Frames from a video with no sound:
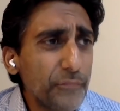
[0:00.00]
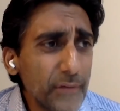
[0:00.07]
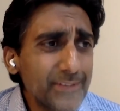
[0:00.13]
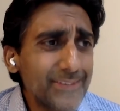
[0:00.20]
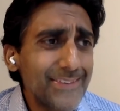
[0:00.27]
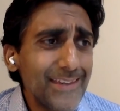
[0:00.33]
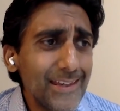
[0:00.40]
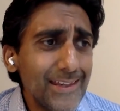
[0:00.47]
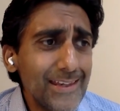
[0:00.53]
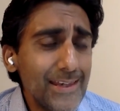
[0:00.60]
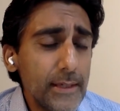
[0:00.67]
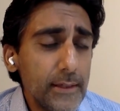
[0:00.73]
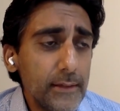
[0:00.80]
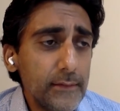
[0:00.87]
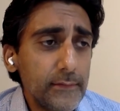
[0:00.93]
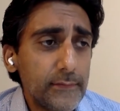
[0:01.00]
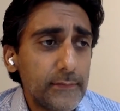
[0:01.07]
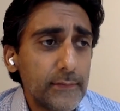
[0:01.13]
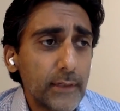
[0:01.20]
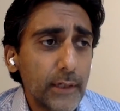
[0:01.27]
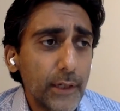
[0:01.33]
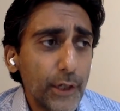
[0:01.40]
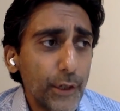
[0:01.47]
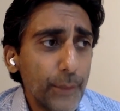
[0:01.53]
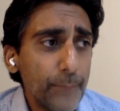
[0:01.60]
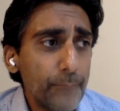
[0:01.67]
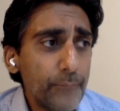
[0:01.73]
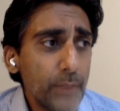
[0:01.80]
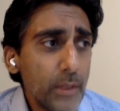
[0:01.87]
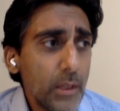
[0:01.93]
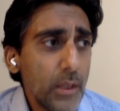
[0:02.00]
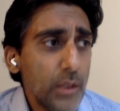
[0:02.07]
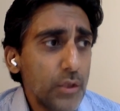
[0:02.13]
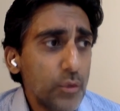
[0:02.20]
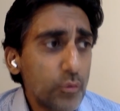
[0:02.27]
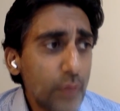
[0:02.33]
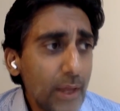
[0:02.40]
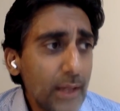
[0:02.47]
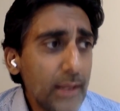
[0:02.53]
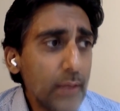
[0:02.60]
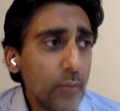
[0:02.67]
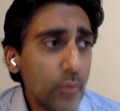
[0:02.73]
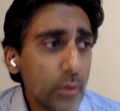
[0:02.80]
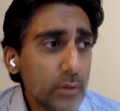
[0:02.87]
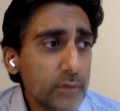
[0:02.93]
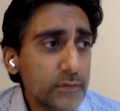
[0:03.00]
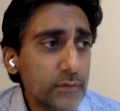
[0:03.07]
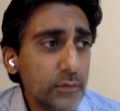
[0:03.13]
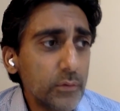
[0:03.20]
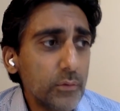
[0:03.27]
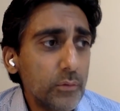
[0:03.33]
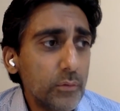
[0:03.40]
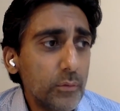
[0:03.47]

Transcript: first thing is you really want to